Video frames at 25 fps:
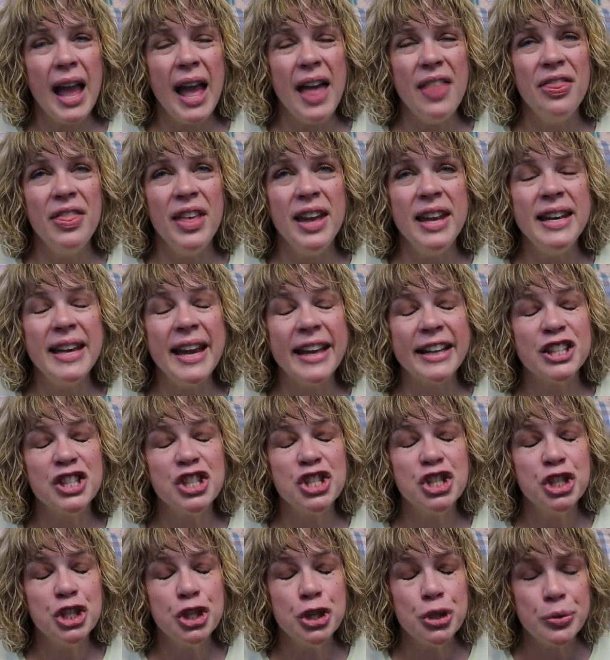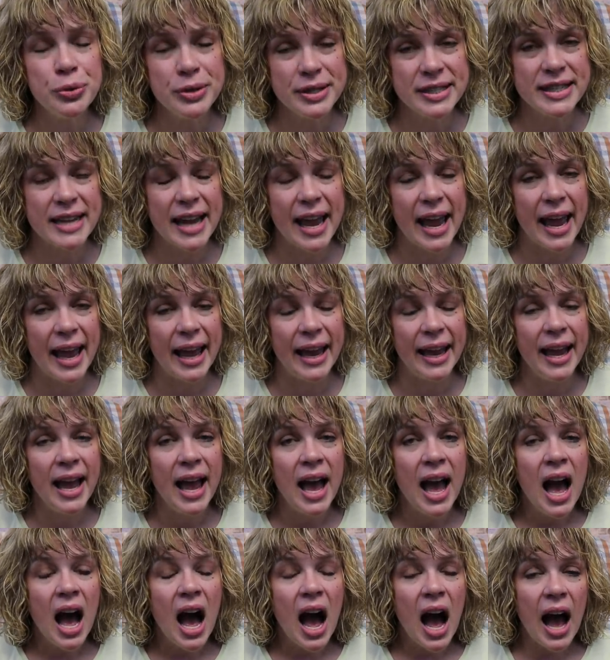And then next Tuesday,